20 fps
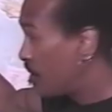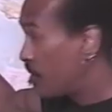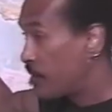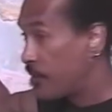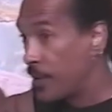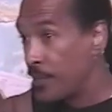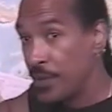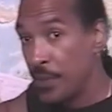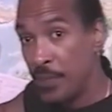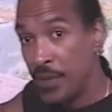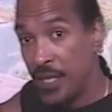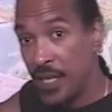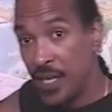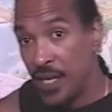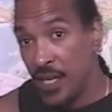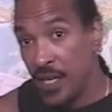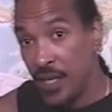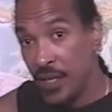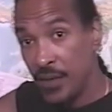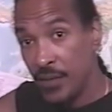from the
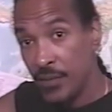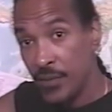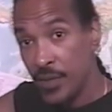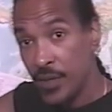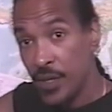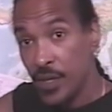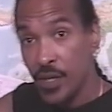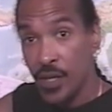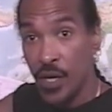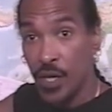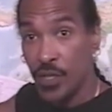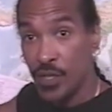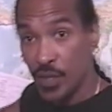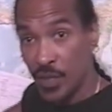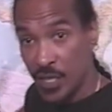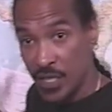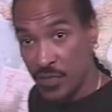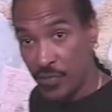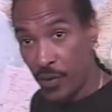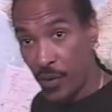beginning until
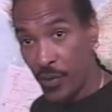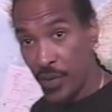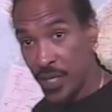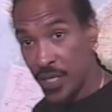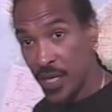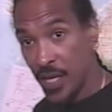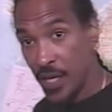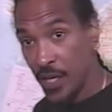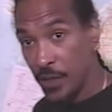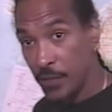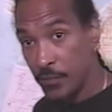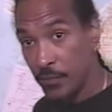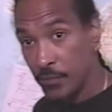this very day